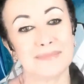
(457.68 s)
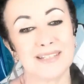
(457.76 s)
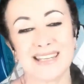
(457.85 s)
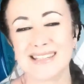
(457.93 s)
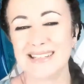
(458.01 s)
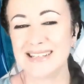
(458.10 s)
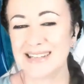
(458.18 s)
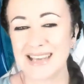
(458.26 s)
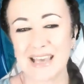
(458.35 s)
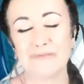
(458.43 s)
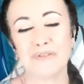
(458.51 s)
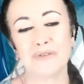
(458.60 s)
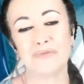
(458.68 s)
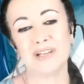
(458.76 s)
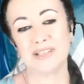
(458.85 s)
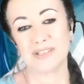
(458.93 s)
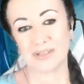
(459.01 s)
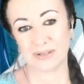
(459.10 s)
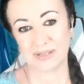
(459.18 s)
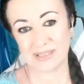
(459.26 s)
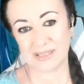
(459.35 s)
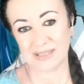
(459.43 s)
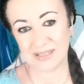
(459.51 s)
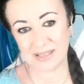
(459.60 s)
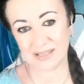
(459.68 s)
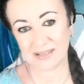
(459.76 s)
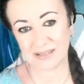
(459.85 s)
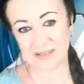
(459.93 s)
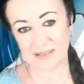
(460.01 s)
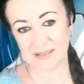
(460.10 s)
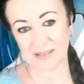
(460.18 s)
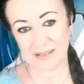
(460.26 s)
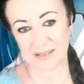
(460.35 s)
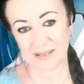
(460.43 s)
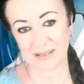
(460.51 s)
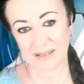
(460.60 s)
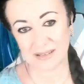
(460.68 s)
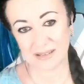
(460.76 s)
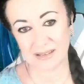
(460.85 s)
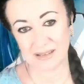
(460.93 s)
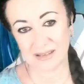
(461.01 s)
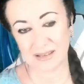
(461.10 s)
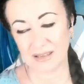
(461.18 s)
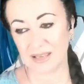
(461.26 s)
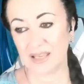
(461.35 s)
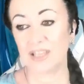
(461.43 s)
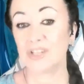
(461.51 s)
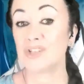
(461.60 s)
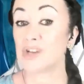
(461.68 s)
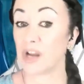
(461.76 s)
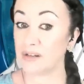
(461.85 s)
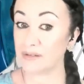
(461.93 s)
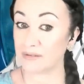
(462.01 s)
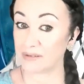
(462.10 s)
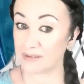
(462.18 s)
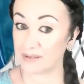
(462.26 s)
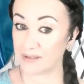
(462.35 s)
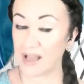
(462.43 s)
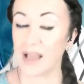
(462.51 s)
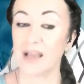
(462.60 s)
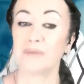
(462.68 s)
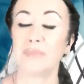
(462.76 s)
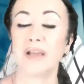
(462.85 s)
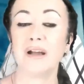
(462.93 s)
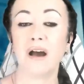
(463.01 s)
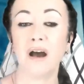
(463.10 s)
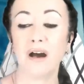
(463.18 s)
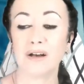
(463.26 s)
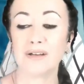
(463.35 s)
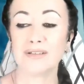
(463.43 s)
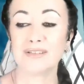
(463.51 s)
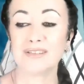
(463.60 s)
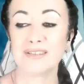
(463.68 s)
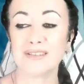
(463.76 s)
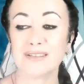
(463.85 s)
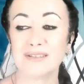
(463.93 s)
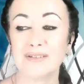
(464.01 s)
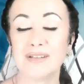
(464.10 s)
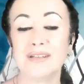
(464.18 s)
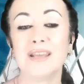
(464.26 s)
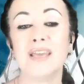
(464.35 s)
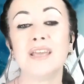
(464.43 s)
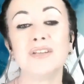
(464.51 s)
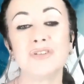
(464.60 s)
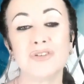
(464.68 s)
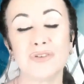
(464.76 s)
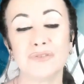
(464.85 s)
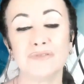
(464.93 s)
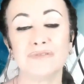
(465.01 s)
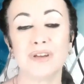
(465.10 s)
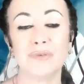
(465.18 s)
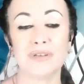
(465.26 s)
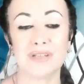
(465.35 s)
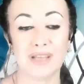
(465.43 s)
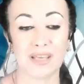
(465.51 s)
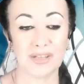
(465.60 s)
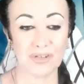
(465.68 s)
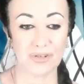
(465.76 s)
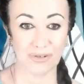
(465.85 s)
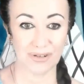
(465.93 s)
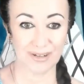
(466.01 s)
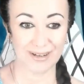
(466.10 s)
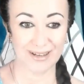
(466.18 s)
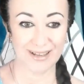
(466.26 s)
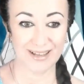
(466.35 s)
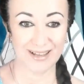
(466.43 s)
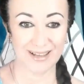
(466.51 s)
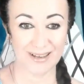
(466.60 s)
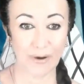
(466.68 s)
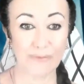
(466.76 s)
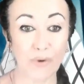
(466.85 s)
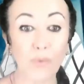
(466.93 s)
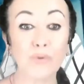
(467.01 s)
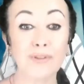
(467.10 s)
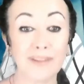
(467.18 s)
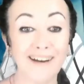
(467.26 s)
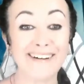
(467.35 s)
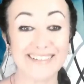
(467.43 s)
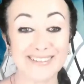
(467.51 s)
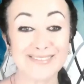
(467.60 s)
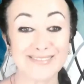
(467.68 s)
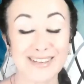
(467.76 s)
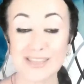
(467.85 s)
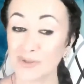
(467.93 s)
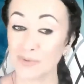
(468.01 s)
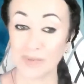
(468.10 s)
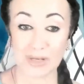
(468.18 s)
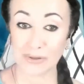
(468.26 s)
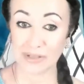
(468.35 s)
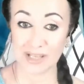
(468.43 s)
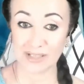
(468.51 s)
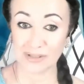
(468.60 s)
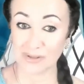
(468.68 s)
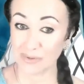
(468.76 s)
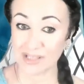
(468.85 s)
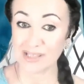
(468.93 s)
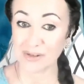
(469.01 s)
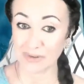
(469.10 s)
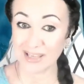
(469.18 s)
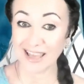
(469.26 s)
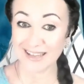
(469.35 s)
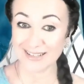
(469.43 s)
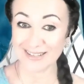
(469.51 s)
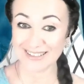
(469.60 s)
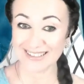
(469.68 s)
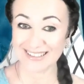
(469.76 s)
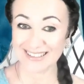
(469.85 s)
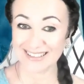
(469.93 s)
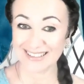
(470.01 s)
they never really succeeded in general, because the nature, the very nature of all life is to be connected to its creator.